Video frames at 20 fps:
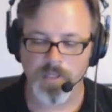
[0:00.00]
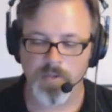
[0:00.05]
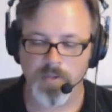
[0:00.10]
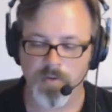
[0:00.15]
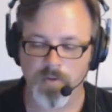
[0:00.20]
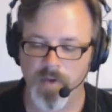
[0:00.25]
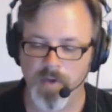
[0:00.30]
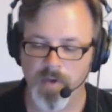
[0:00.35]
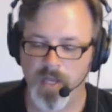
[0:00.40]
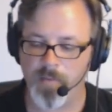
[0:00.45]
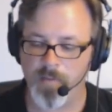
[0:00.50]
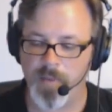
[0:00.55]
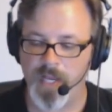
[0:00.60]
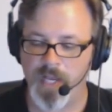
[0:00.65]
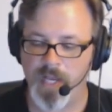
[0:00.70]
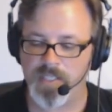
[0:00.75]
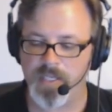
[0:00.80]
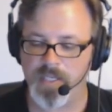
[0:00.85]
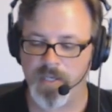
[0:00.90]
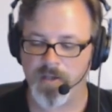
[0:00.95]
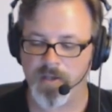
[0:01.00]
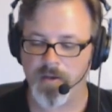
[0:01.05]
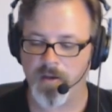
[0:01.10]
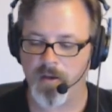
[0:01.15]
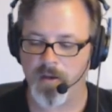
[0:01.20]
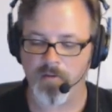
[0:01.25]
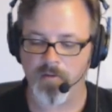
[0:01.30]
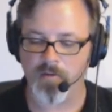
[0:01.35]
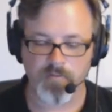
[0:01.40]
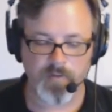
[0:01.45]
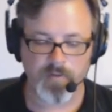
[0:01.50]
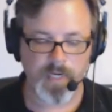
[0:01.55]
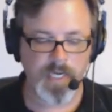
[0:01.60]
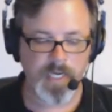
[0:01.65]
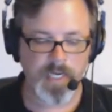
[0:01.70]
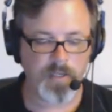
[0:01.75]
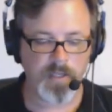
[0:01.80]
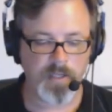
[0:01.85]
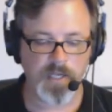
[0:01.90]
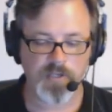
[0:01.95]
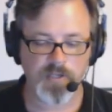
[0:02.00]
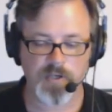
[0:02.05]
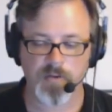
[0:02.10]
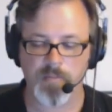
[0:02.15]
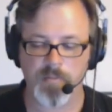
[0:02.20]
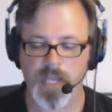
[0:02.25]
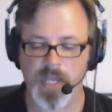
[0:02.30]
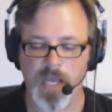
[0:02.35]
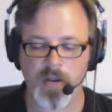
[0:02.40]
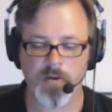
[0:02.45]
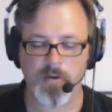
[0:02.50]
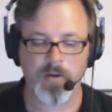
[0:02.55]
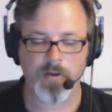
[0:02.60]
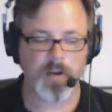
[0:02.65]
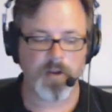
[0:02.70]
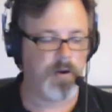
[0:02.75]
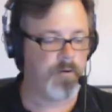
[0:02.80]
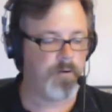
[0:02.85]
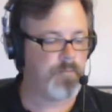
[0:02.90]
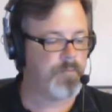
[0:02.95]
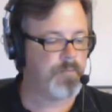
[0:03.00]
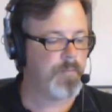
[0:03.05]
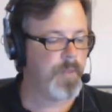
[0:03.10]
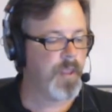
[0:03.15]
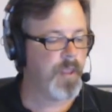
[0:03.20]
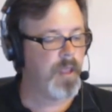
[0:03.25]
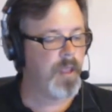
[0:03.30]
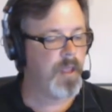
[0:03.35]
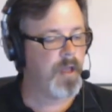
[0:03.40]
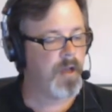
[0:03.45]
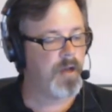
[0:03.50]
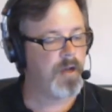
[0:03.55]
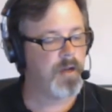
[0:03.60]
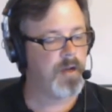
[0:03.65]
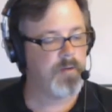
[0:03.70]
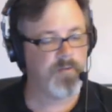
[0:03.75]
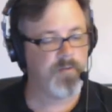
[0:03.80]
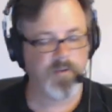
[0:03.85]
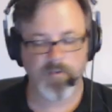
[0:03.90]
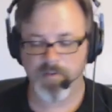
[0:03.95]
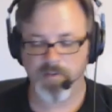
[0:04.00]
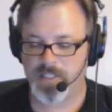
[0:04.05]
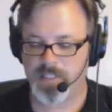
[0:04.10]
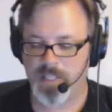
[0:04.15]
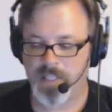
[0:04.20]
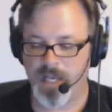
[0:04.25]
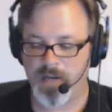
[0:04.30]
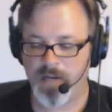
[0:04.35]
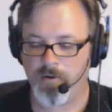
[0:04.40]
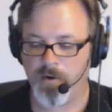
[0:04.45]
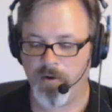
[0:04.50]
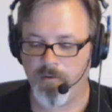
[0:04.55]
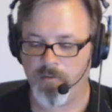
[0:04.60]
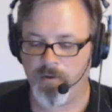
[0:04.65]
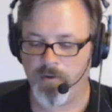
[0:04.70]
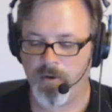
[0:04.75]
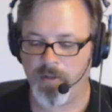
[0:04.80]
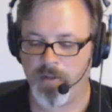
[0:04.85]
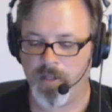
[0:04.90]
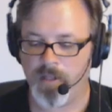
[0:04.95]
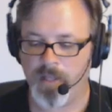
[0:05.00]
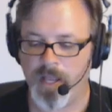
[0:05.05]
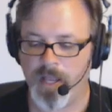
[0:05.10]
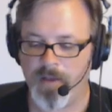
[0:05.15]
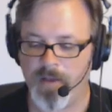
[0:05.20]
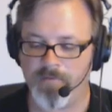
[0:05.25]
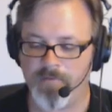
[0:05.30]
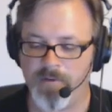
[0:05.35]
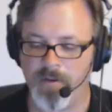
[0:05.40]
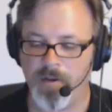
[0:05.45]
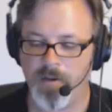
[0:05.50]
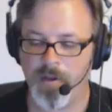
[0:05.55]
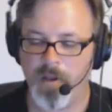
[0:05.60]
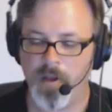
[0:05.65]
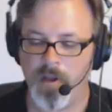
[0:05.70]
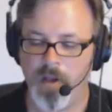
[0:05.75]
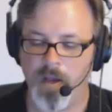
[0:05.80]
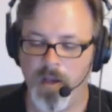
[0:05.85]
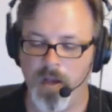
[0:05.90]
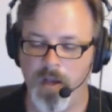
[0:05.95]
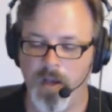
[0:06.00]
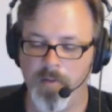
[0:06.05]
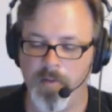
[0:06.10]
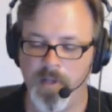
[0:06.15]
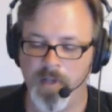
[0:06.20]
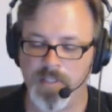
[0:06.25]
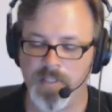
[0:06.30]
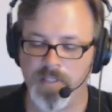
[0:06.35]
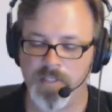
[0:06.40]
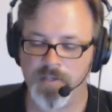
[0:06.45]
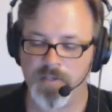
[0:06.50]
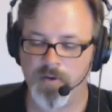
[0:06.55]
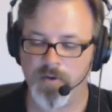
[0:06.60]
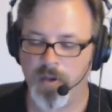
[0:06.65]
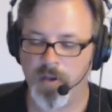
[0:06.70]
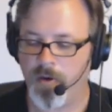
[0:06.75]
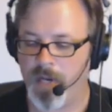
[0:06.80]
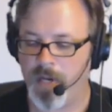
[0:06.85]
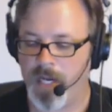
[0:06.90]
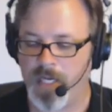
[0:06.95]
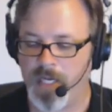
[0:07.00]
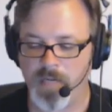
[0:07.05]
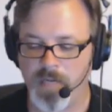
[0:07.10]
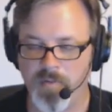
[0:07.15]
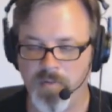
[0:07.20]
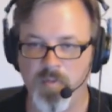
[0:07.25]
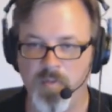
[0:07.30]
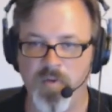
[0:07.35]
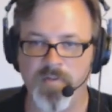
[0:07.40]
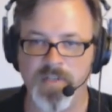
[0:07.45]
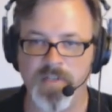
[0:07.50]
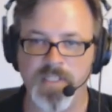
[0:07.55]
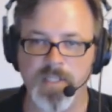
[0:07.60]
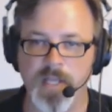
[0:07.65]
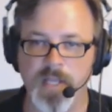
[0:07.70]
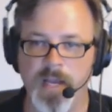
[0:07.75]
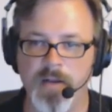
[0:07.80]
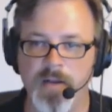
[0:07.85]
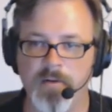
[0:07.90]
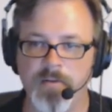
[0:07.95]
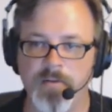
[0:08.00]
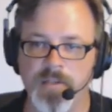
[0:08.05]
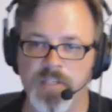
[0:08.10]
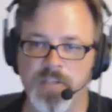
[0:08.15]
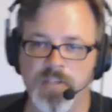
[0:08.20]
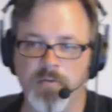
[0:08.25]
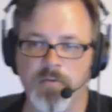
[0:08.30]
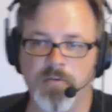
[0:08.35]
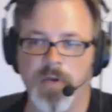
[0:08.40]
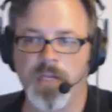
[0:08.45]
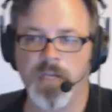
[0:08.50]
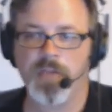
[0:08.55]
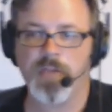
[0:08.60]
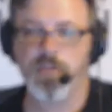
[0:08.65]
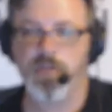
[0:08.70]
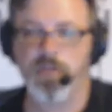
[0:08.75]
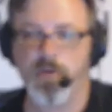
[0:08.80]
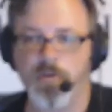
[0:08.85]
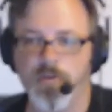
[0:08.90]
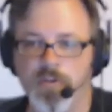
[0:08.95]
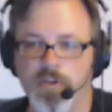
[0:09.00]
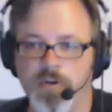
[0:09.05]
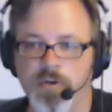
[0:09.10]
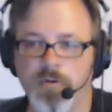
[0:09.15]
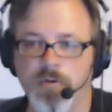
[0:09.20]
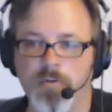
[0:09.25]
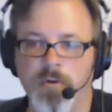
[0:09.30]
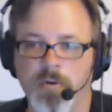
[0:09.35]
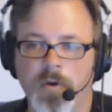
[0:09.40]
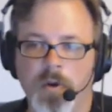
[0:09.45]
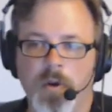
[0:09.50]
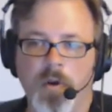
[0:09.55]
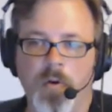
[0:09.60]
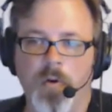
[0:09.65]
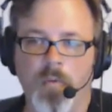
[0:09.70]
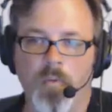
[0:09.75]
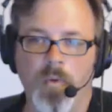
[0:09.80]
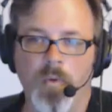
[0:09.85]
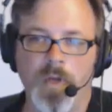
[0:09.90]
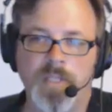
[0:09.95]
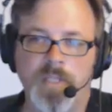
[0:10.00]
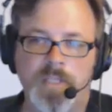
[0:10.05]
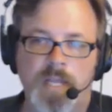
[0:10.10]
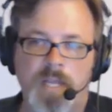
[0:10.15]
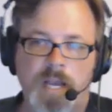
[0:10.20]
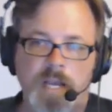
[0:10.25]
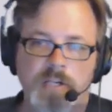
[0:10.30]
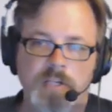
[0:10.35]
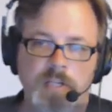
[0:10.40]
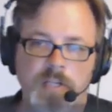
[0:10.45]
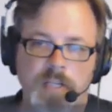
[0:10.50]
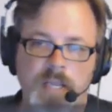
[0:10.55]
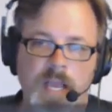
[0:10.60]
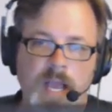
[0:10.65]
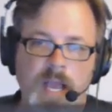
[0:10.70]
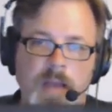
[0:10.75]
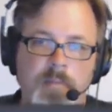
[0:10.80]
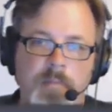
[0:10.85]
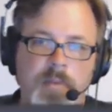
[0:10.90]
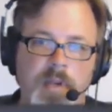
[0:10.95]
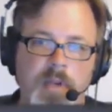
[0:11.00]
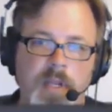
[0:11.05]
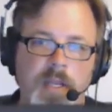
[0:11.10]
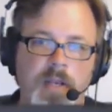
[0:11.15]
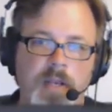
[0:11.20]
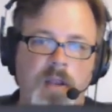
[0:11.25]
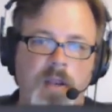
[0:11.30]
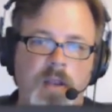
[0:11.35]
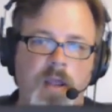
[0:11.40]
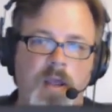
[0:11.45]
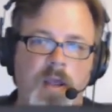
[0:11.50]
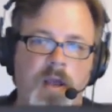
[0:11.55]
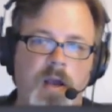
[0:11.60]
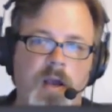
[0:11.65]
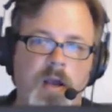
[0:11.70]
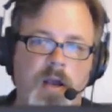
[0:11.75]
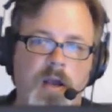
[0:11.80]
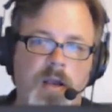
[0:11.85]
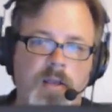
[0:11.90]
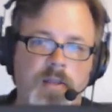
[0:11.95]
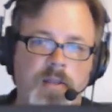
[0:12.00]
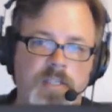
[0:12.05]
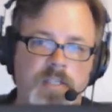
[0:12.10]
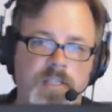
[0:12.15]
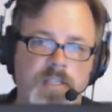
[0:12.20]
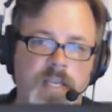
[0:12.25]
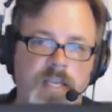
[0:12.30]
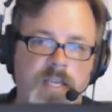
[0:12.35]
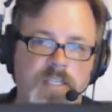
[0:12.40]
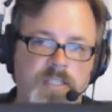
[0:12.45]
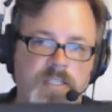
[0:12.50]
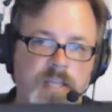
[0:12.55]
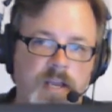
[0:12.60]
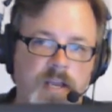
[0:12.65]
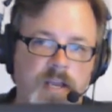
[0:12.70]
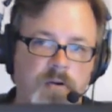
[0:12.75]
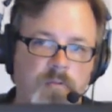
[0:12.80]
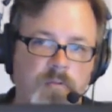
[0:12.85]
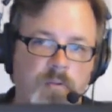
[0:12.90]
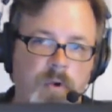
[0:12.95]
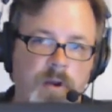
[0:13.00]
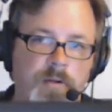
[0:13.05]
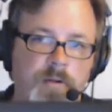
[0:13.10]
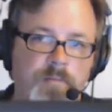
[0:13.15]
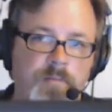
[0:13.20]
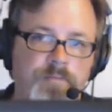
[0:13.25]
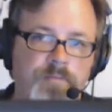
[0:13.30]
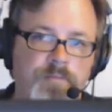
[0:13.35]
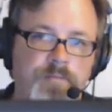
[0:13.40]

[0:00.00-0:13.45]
So we've got a basic uh, reed electric piano here. Um, slider over on the left, um, as the you know, and anytime you move a slider, the screen shows you what's actually happening. Uh, in this case, slider one.